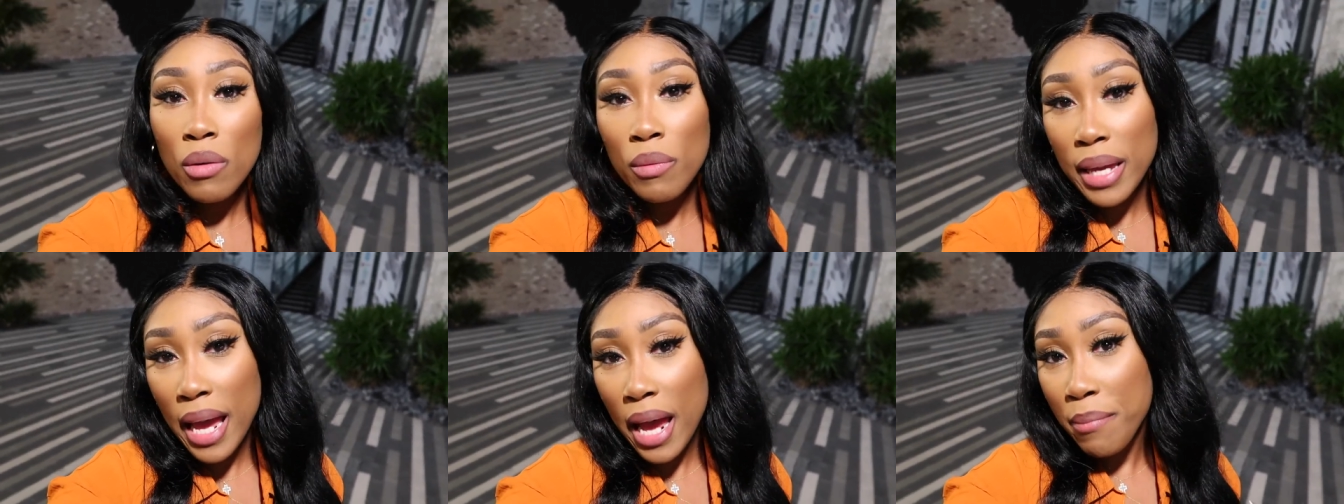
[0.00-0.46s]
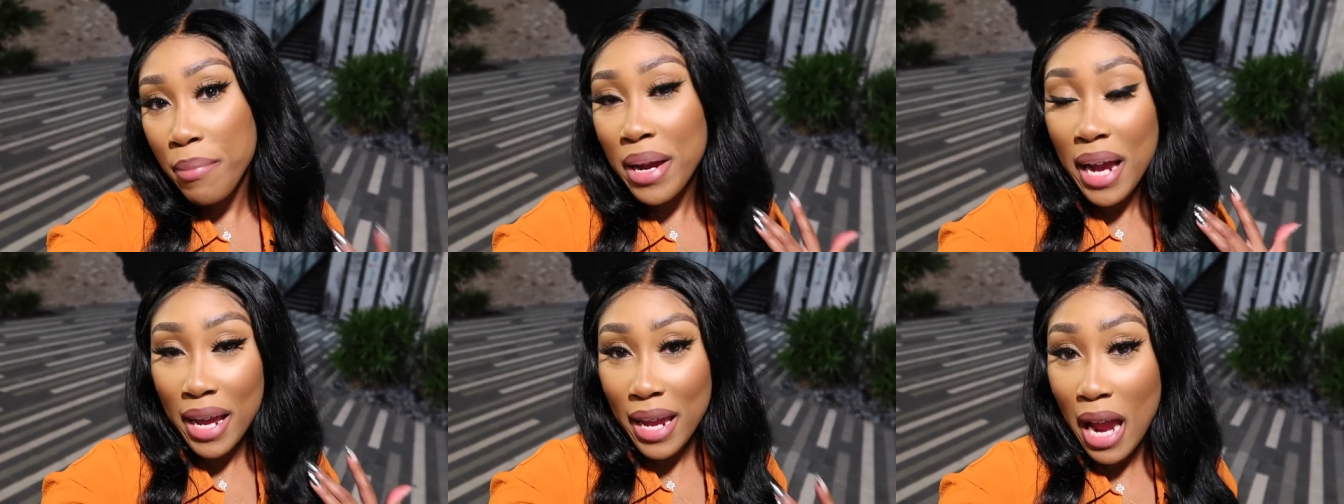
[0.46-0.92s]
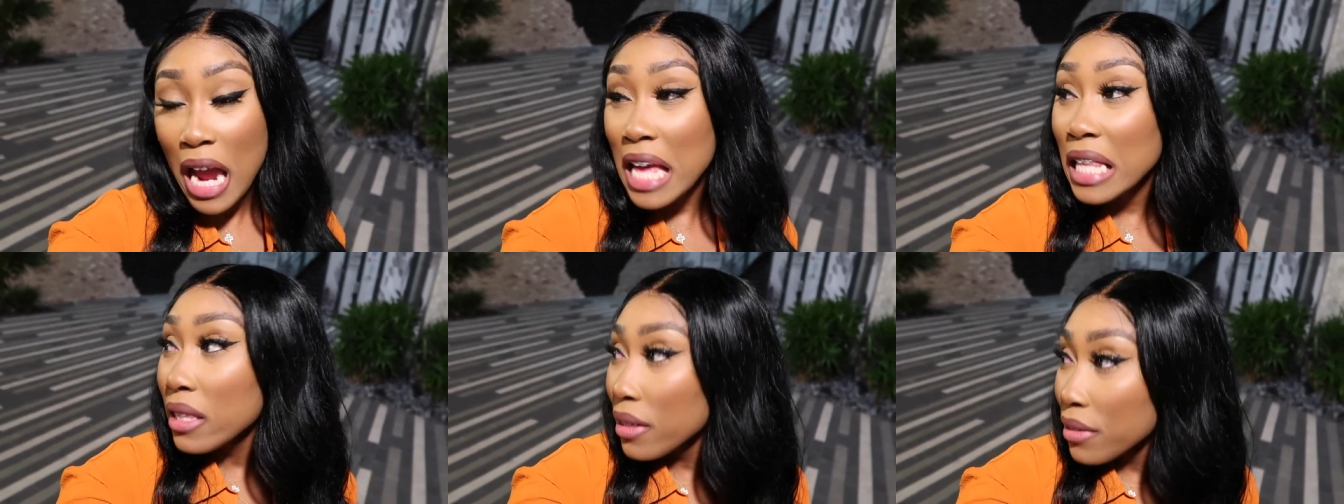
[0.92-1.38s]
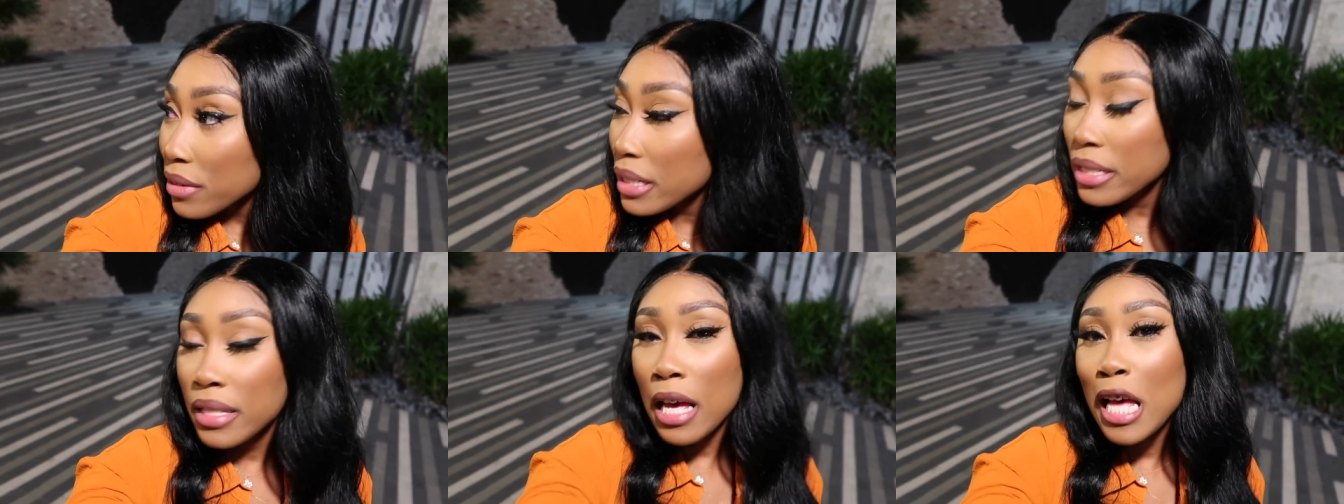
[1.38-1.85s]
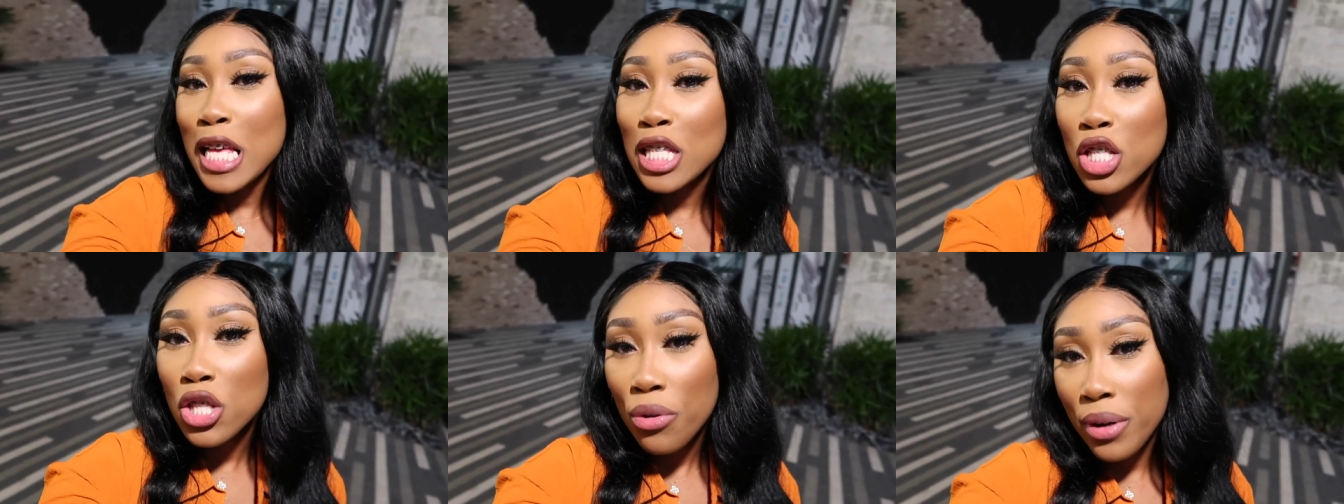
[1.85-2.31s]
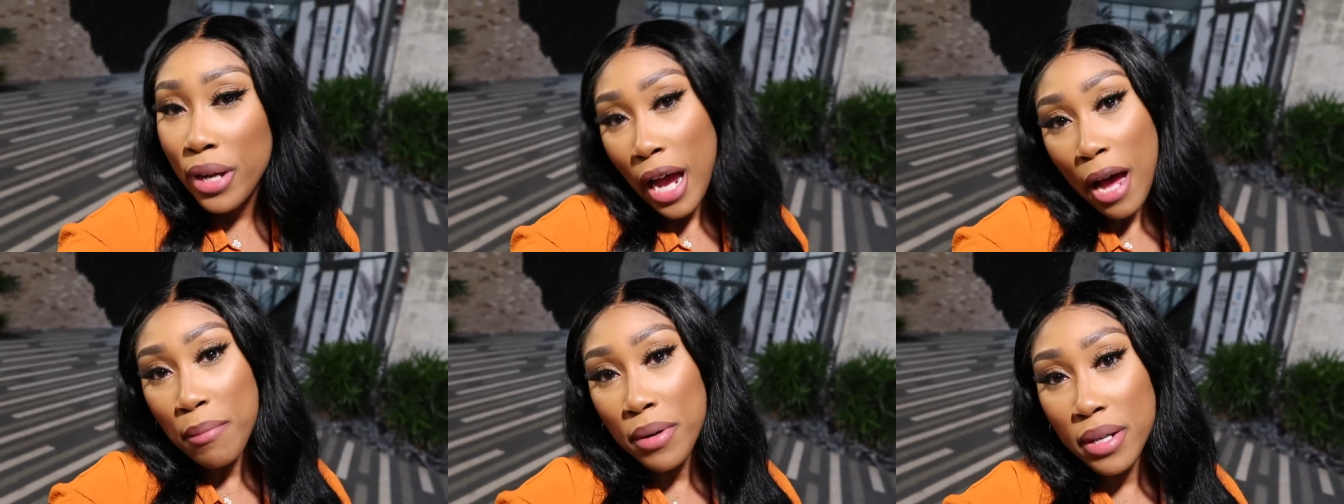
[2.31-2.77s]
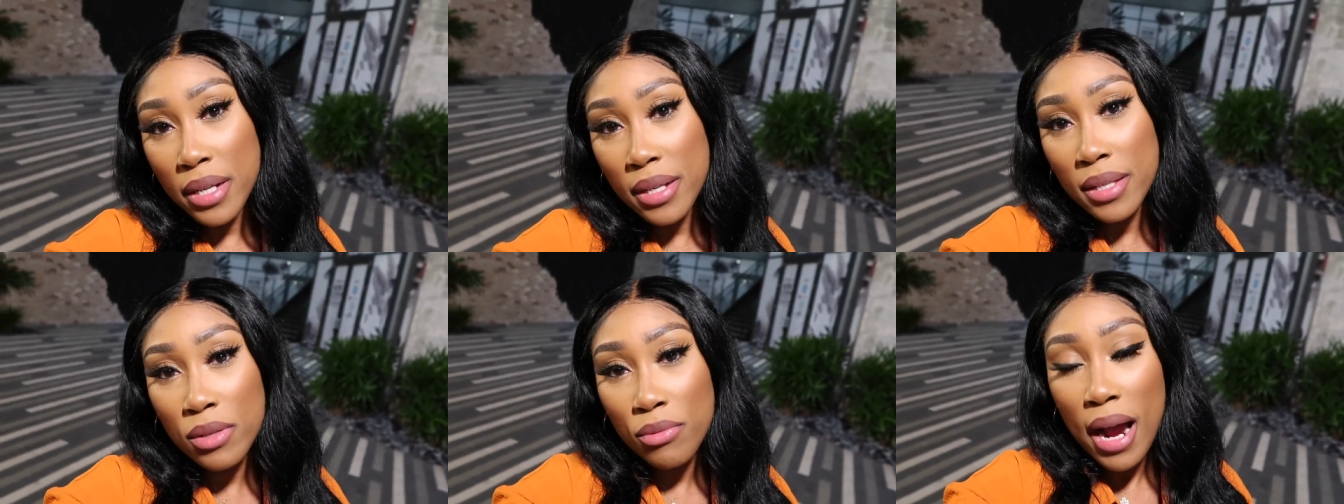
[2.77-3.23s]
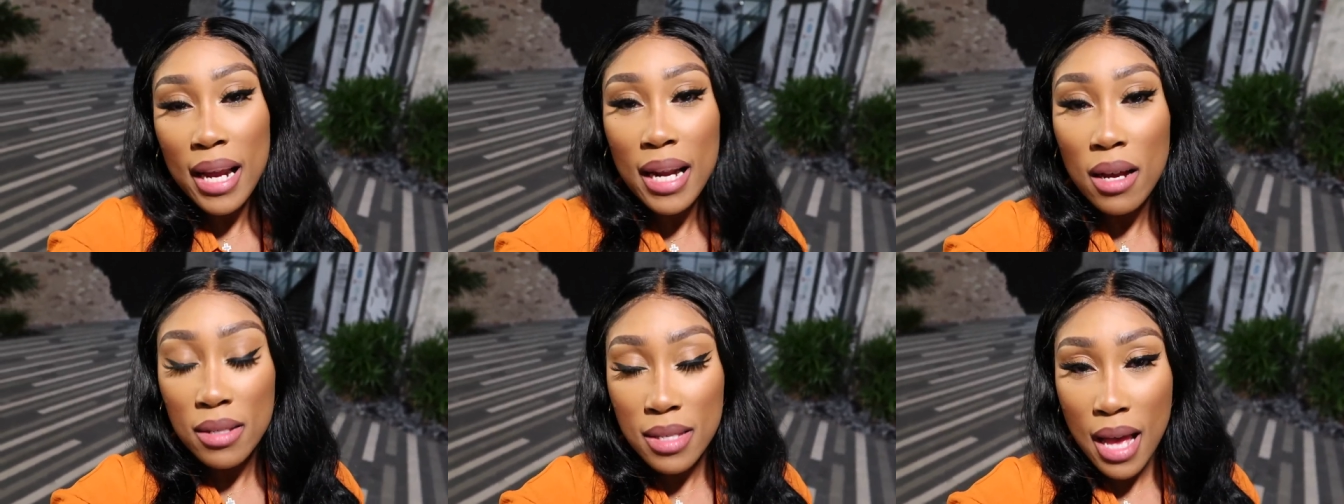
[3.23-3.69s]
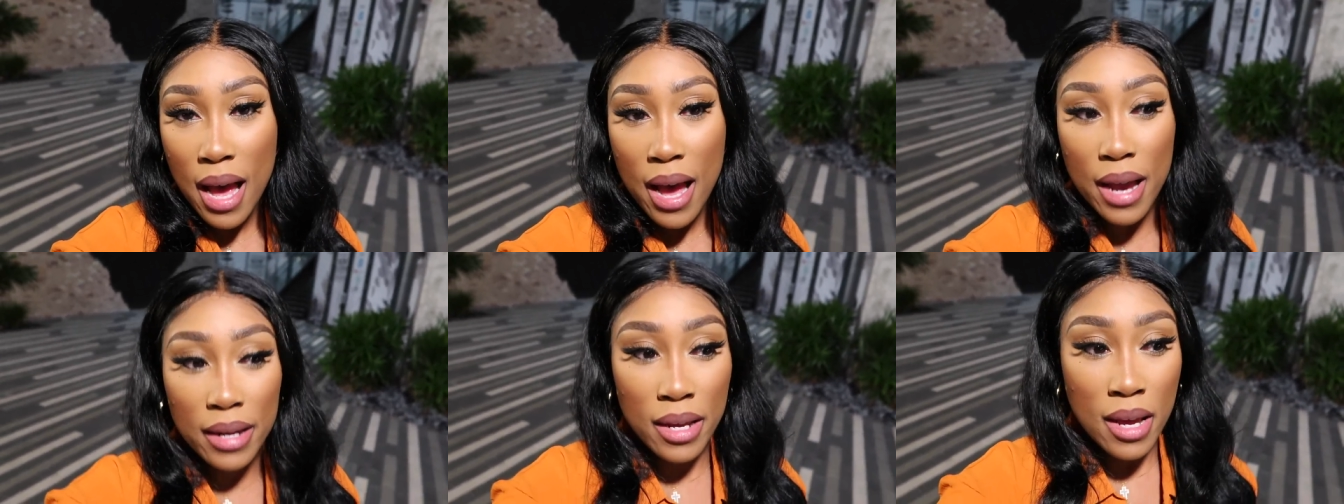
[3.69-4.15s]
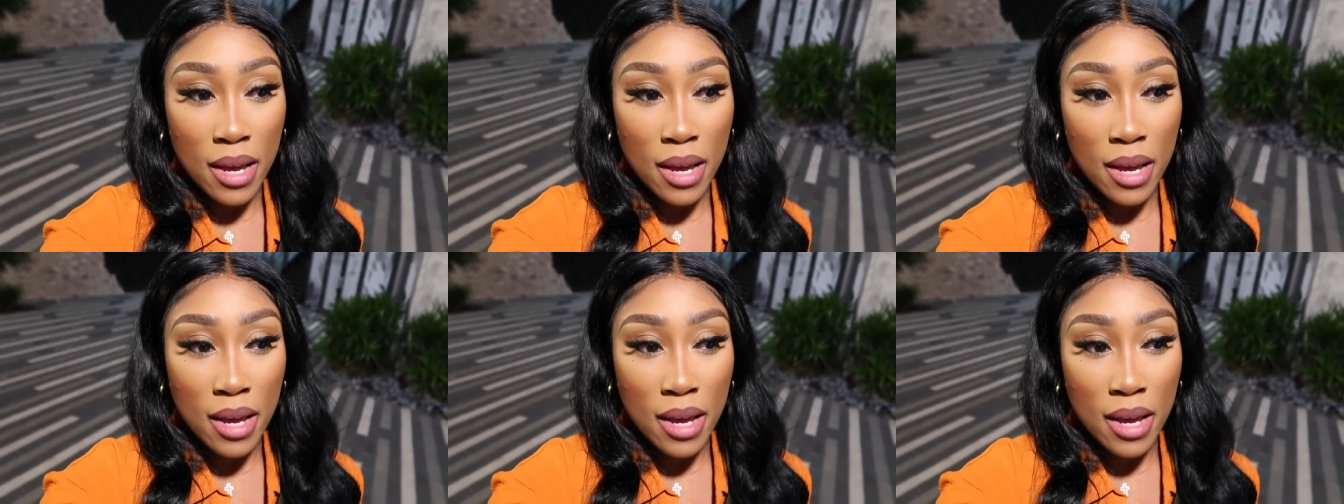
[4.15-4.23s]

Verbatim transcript: We can't bring a camera. It literally says no cameras right outside.